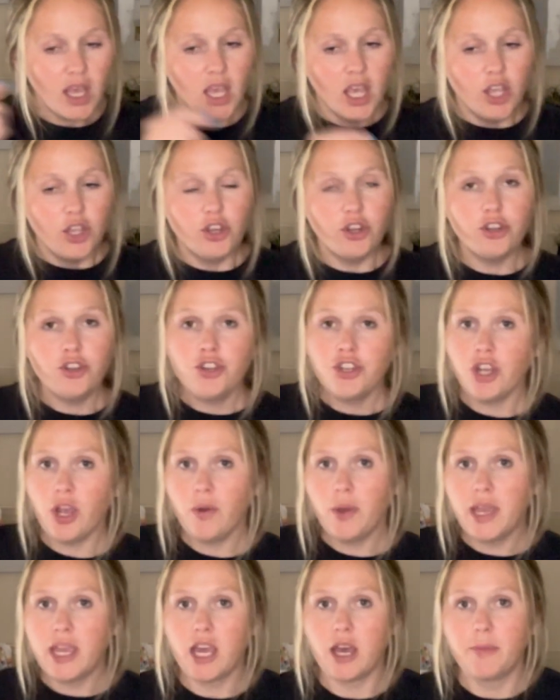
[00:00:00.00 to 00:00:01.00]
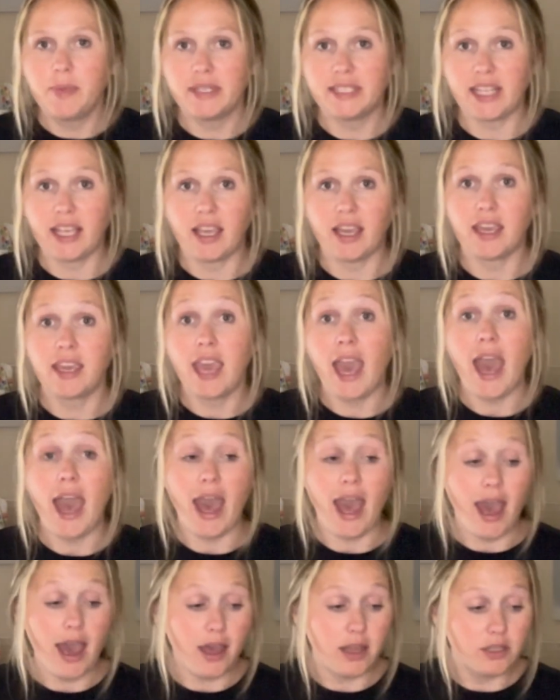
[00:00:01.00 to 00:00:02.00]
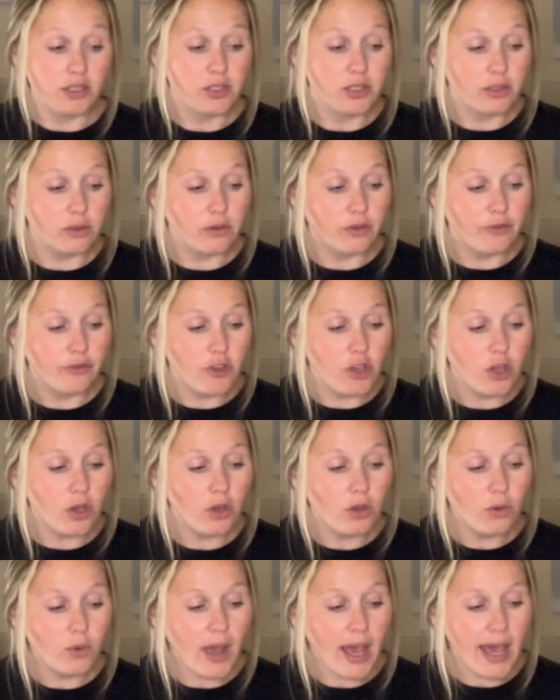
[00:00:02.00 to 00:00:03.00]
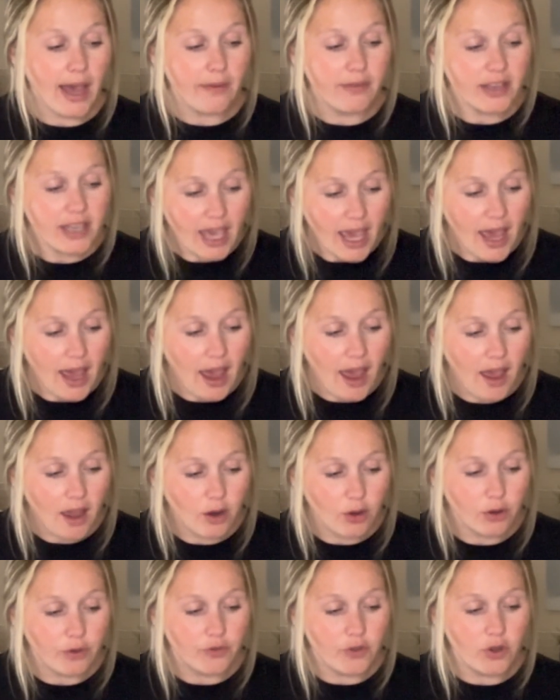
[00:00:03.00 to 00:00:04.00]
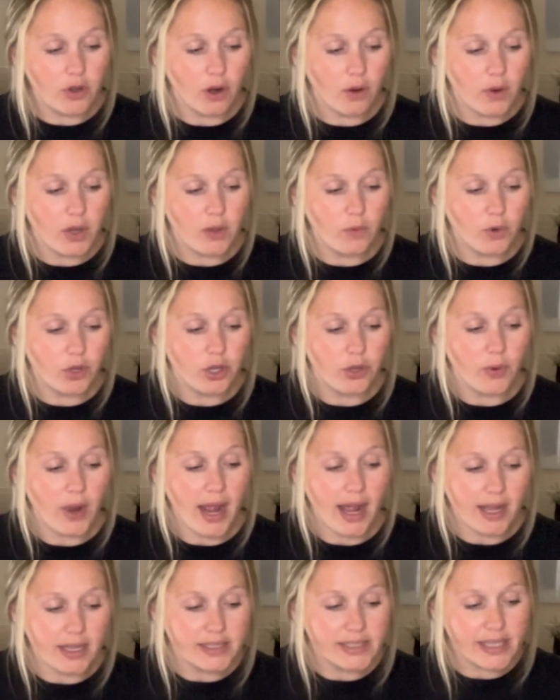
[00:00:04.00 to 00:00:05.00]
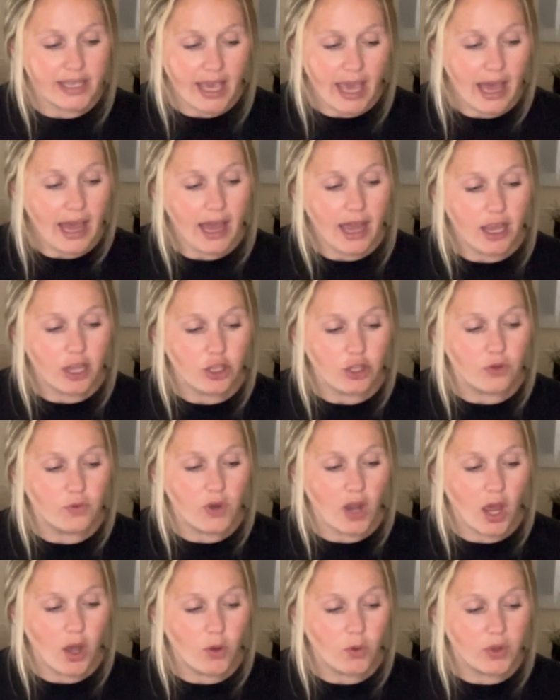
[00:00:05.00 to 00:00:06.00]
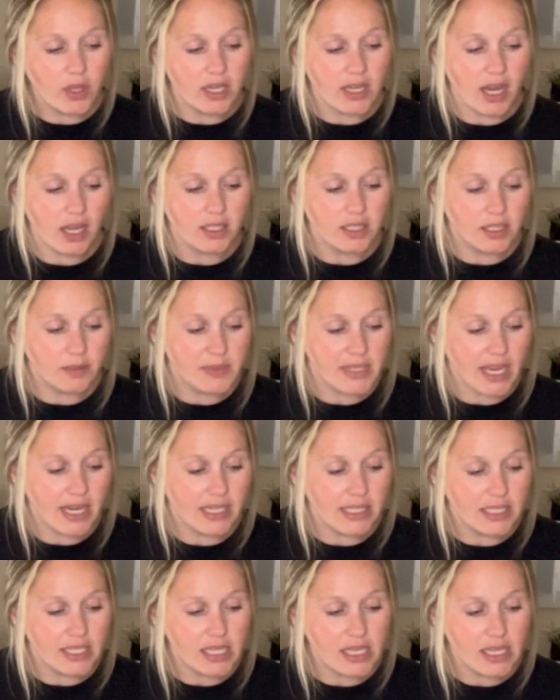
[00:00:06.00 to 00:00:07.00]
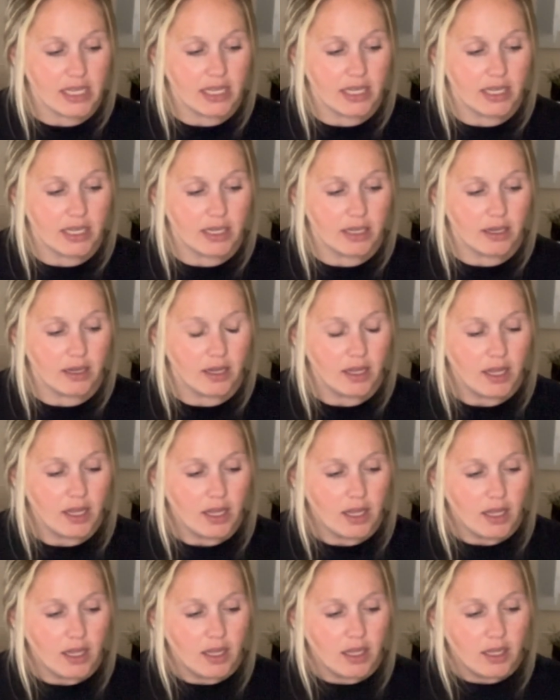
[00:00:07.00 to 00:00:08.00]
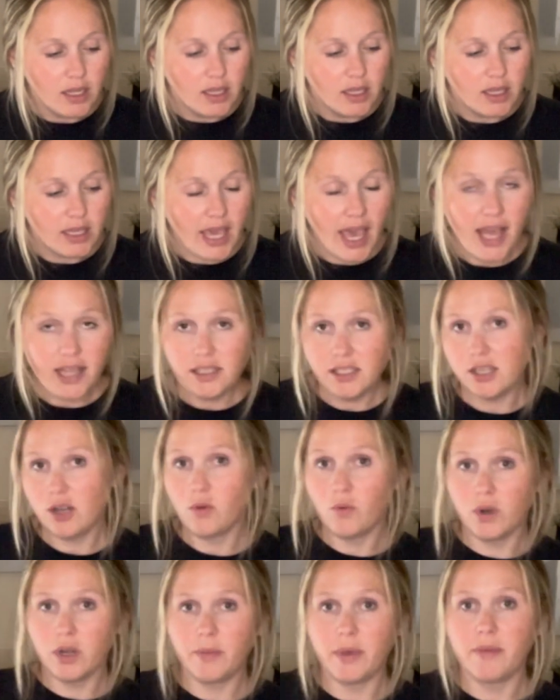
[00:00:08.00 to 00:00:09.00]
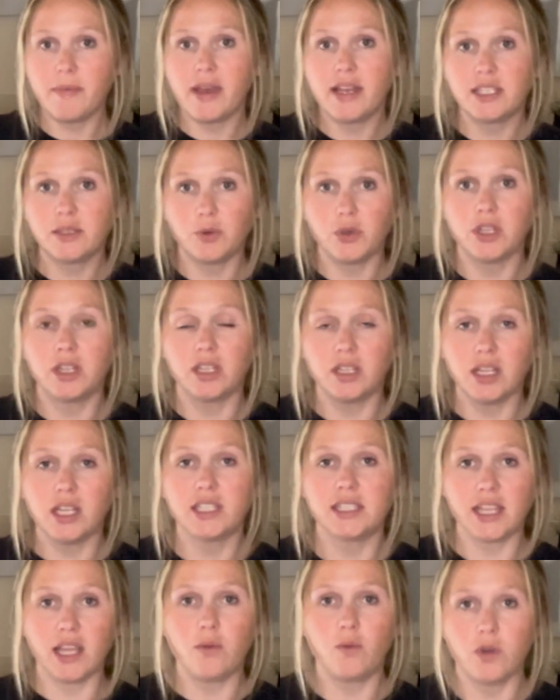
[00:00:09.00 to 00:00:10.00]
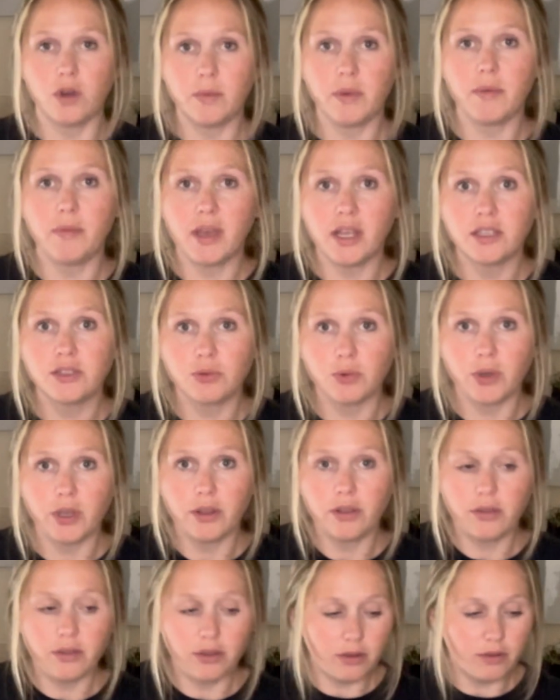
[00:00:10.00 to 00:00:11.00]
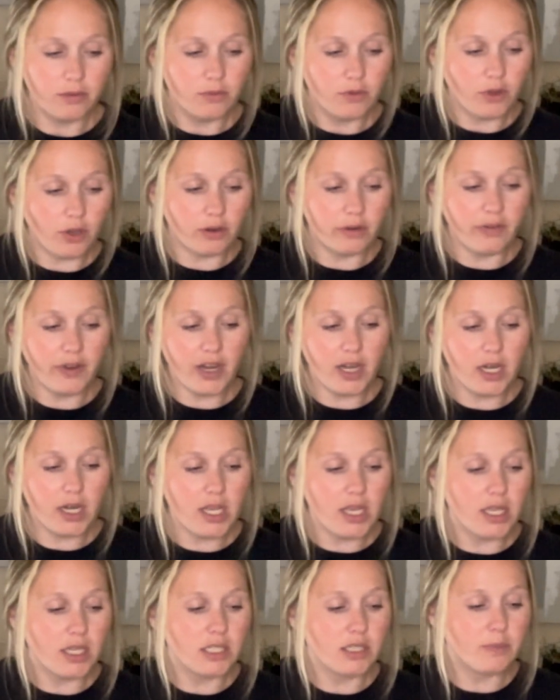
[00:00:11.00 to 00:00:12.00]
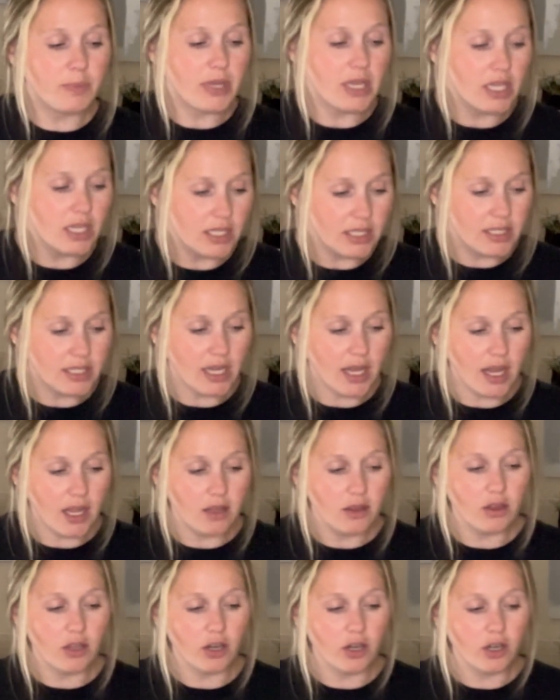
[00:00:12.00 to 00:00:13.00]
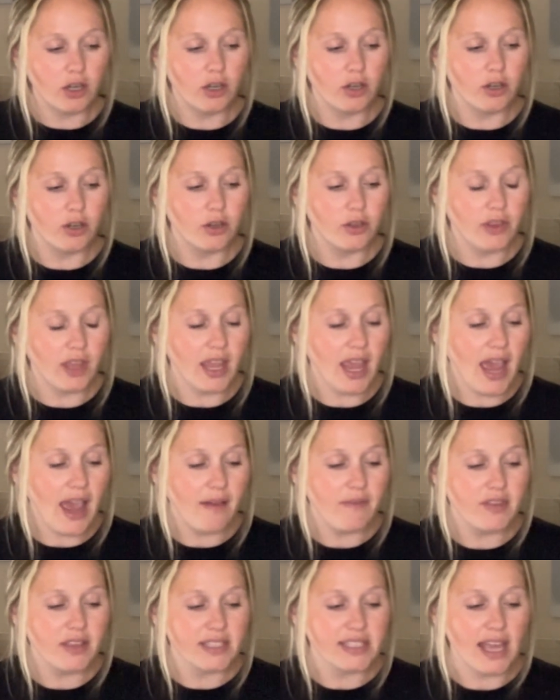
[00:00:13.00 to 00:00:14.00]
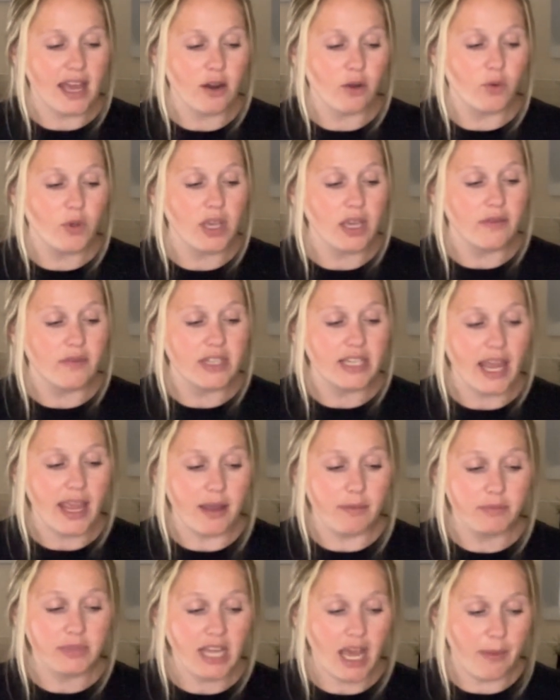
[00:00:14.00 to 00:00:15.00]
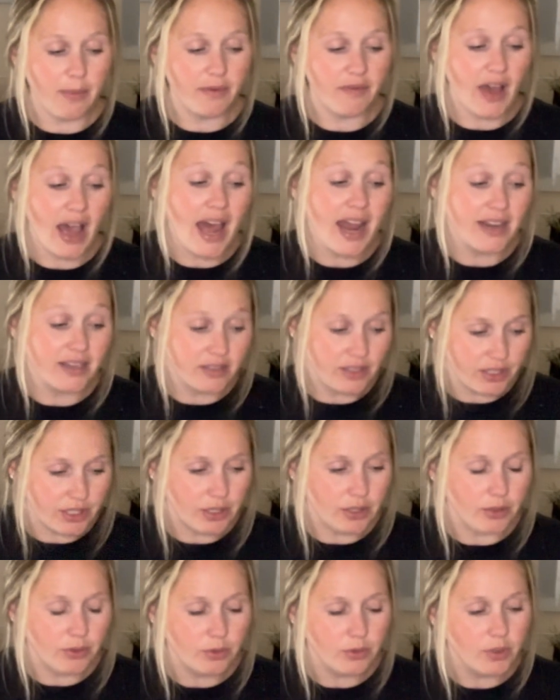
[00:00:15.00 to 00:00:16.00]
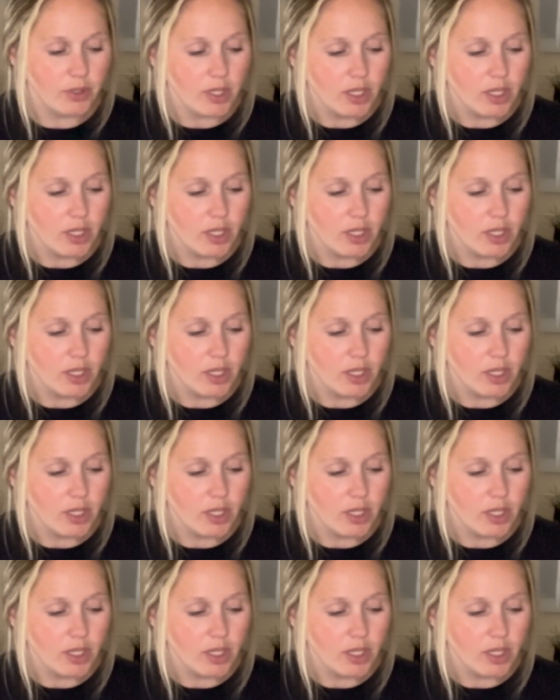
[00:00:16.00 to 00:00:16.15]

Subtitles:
You're showing up as like a cat. So if you have a cat, or if you know anyone who has a cat, you know that 9 times out of 10, cats don't want to be messed with unless they want to be messed with. They're very independent. They have this I don't give a type of attitude.